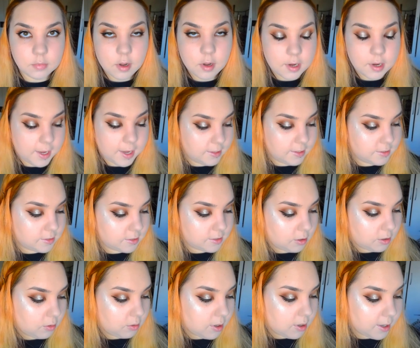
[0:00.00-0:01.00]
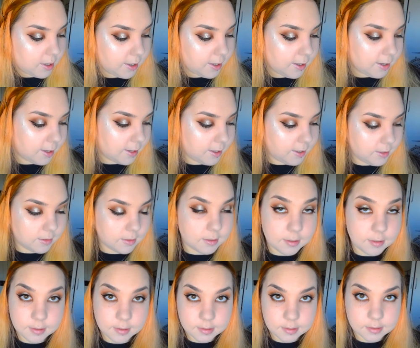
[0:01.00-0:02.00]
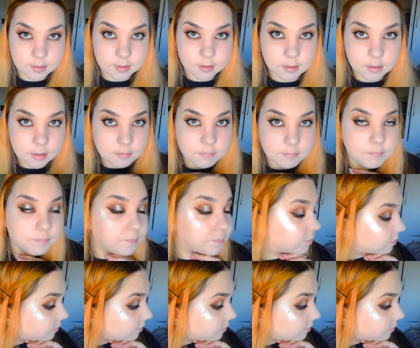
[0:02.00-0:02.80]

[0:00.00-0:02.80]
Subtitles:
Okay, so highlighter is on,